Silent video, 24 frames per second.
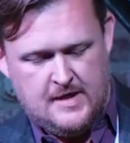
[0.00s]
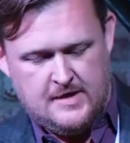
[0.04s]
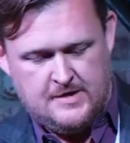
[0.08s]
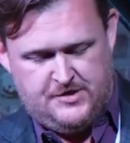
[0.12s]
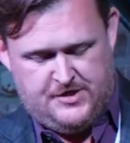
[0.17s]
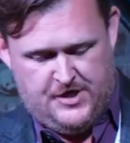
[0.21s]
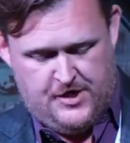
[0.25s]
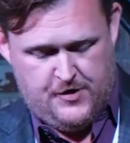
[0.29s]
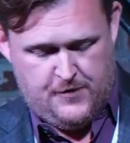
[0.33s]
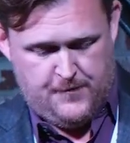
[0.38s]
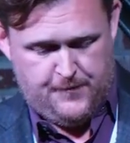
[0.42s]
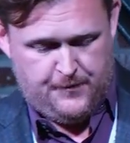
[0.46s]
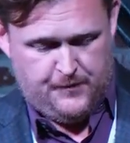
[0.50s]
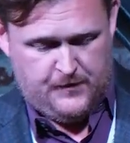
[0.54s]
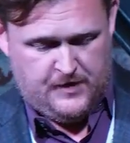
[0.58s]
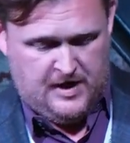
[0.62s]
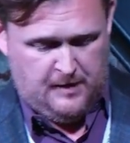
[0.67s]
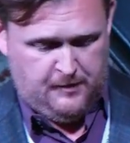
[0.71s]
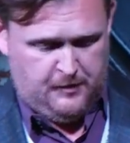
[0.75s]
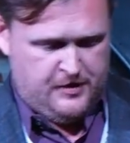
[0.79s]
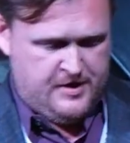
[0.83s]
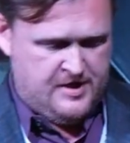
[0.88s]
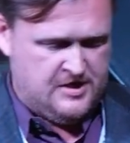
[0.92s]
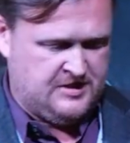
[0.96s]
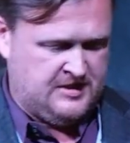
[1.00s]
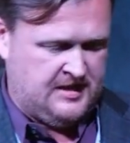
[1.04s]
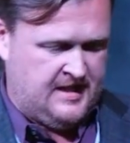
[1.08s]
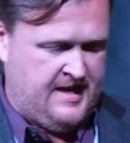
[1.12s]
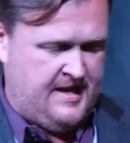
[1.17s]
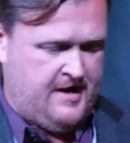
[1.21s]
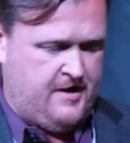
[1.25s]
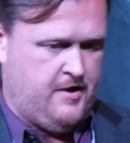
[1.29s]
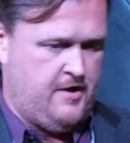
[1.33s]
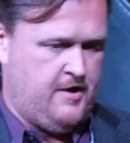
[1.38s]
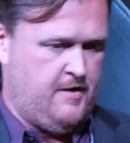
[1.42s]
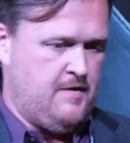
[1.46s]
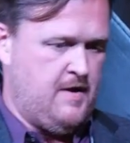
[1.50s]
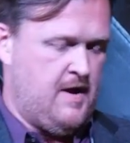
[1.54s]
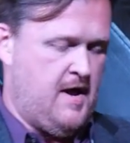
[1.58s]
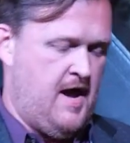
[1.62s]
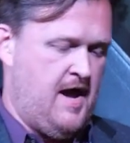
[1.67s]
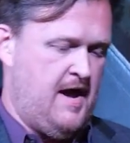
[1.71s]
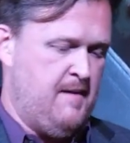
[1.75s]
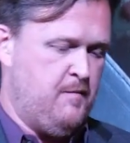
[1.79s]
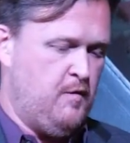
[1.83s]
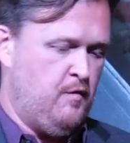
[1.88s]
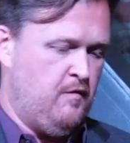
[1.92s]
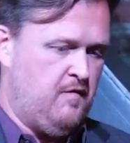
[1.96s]
So a couple of years later,
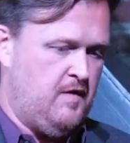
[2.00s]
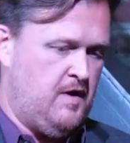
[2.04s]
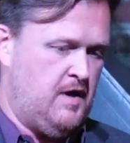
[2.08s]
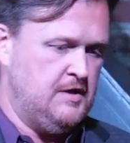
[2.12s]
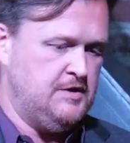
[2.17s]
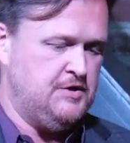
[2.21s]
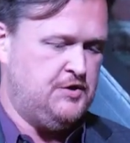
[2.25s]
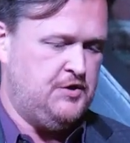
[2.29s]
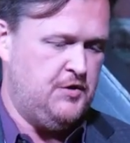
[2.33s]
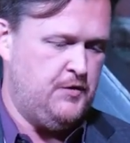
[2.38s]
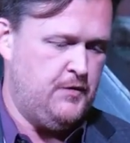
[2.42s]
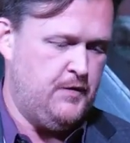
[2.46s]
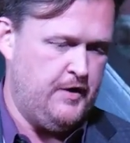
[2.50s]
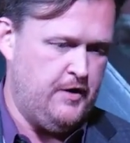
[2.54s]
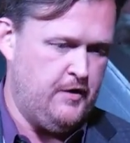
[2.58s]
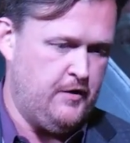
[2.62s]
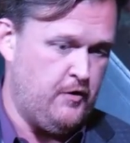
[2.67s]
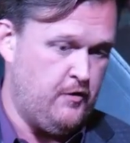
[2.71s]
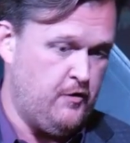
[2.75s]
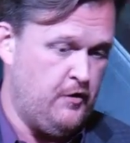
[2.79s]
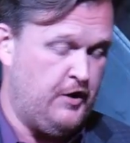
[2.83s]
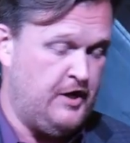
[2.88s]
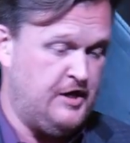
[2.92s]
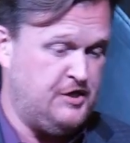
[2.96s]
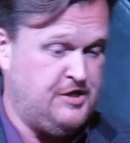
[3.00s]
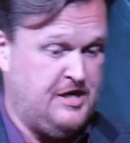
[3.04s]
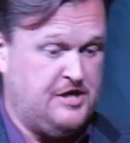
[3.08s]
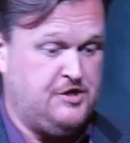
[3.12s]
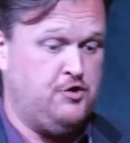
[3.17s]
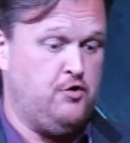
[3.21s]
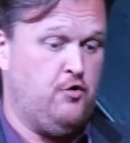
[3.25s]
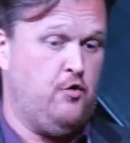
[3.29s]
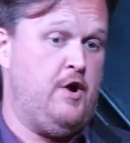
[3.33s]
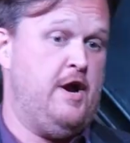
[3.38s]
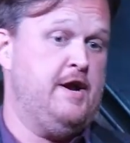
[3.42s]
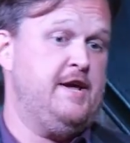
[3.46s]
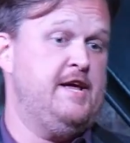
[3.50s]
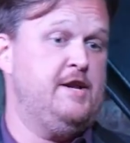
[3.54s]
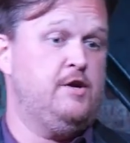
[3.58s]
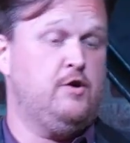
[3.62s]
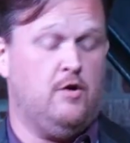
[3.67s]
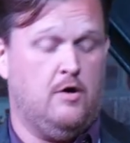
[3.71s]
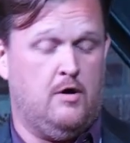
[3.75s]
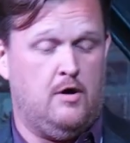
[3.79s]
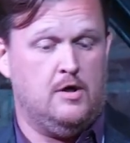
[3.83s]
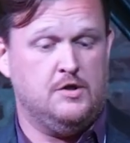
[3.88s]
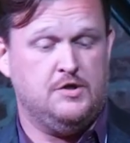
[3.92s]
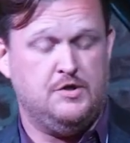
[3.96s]
I move on to another organization, or I get
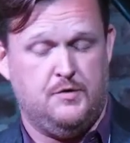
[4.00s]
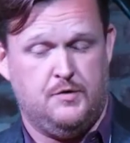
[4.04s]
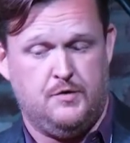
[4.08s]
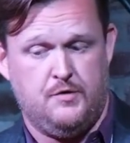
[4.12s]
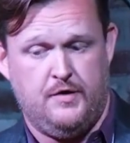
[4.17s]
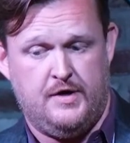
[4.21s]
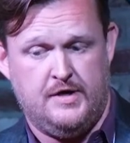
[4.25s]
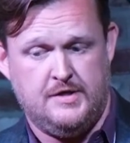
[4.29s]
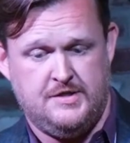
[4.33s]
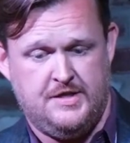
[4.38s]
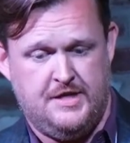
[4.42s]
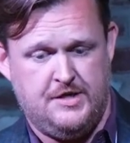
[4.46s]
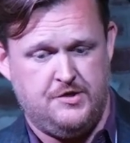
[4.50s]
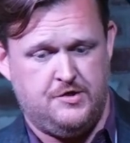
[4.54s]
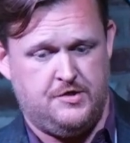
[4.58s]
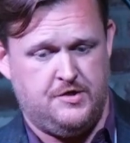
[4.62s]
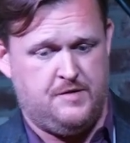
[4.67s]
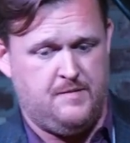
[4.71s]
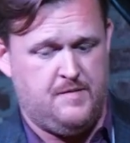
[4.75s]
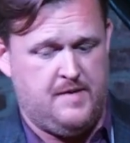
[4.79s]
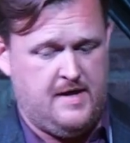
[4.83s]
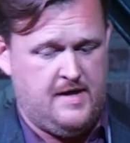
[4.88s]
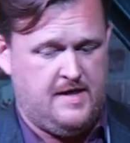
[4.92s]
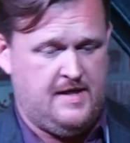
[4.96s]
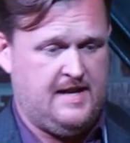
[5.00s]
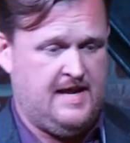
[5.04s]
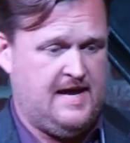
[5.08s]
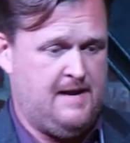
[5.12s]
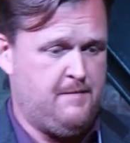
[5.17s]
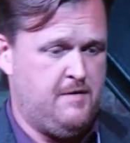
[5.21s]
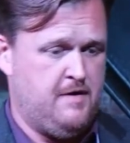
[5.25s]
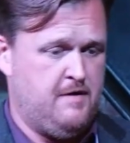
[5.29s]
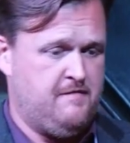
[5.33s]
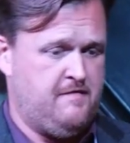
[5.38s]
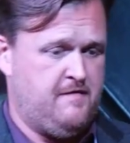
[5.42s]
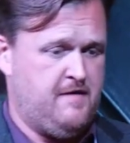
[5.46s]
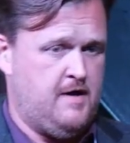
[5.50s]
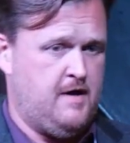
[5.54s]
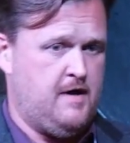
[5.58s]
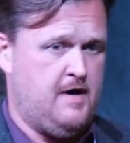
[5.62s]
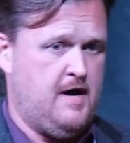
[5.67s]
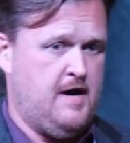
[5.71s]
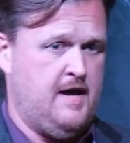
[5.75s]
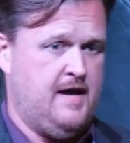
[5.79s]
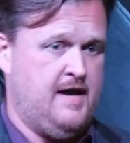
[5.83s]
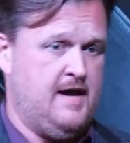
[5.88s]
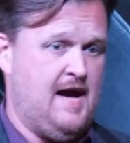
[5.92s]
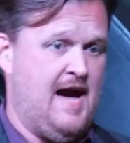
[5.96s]
called to an organization by the name of
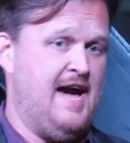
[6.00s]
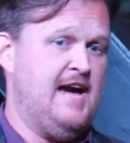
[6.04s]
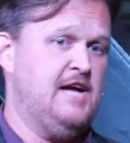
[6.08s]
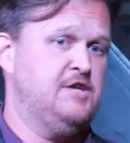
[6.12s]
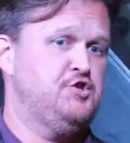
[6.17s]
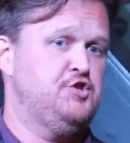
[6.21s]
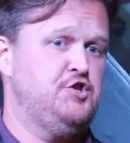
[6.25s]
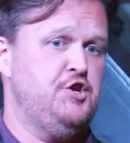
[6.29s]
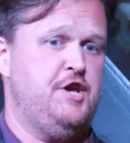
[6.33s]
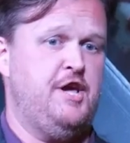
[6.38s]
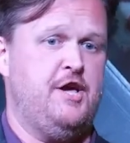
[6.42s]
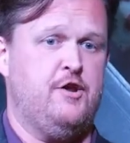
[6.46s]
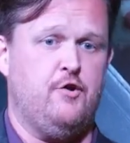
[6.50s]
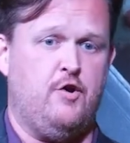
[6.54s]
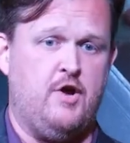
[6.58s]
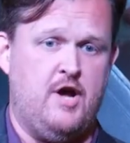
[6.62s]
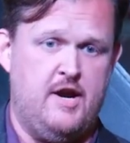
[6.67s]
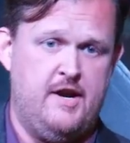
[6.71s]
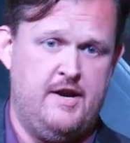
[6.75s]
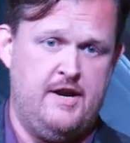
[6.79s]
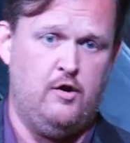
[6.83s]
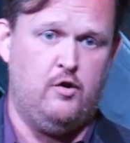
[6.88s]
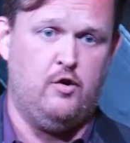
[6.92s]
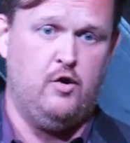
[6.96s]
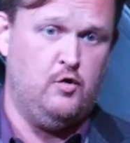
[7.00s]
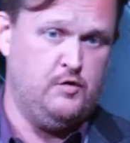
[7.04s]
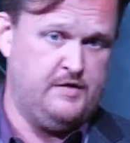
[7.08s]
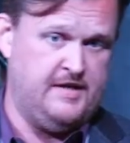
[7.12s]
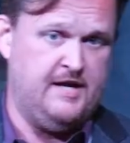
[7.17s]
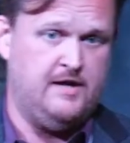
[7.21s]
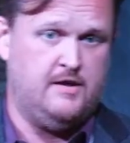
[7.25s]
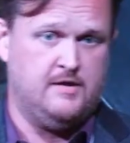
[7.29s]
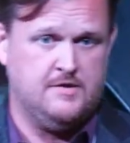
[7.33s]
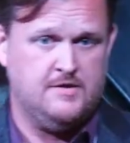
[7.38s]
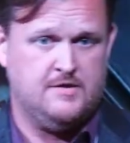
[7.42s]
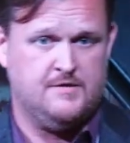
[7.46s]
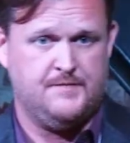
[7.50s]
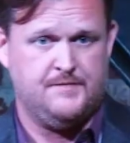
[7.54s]
IHG Intercontinental Hotels.